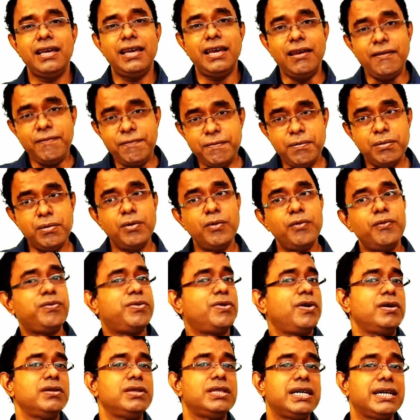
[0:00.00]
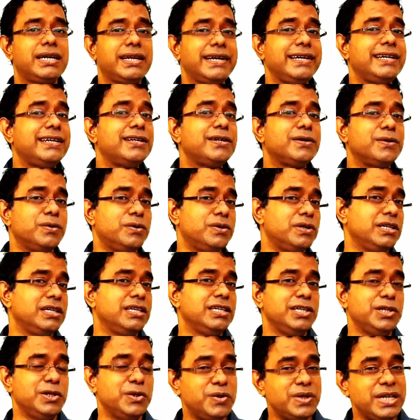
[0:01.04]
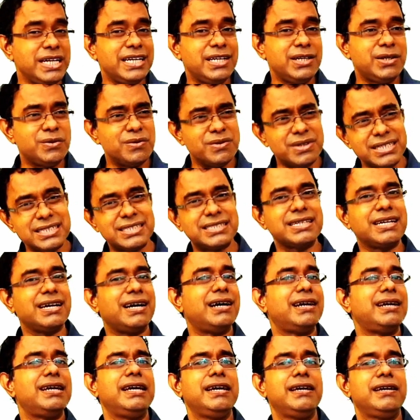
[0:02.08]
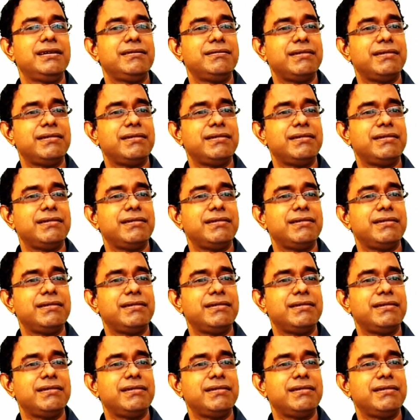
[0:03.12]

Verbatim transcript: if for the greater good you need to discard